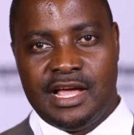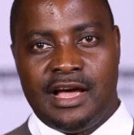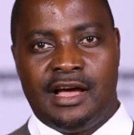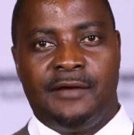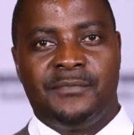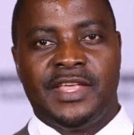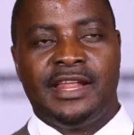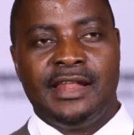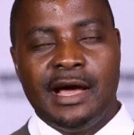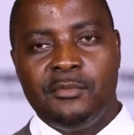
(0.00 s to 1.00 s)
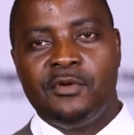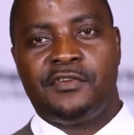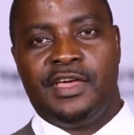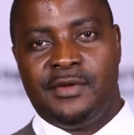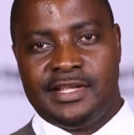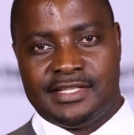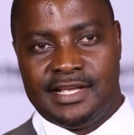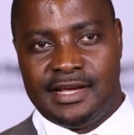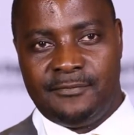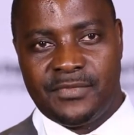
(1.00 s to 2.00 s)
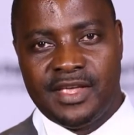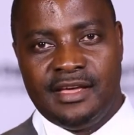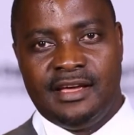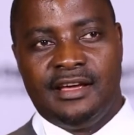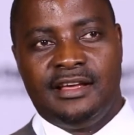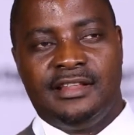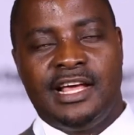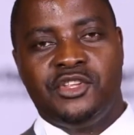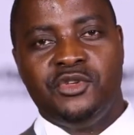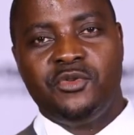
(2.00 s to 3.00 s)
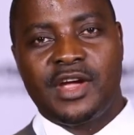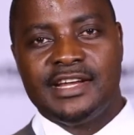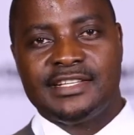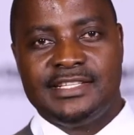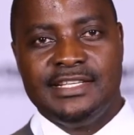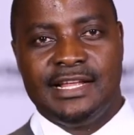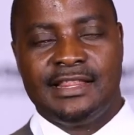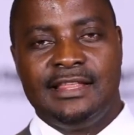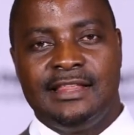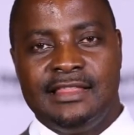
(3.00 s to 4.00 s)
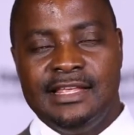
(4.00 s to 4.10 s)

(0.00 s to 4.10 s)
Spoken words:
There are a number of areas there that you can see that